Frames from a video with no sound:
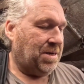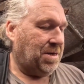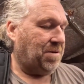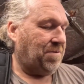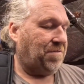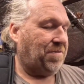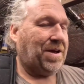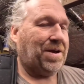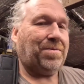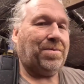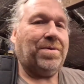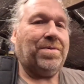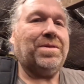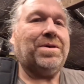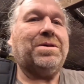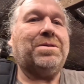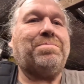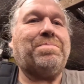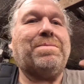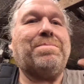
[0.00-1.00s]
I found one
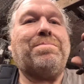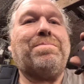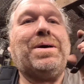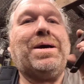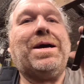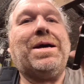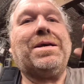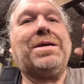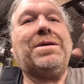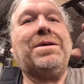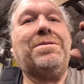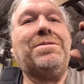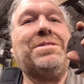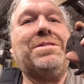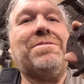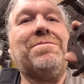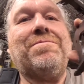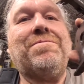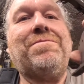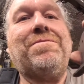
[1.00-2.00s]
that had been powder
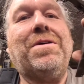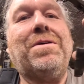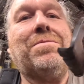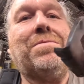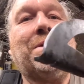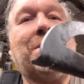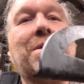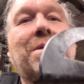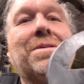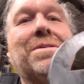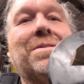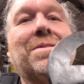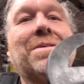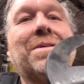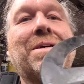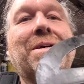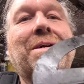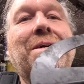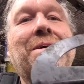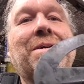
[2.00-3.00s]
coated and folded,
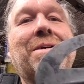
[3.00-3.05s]
look.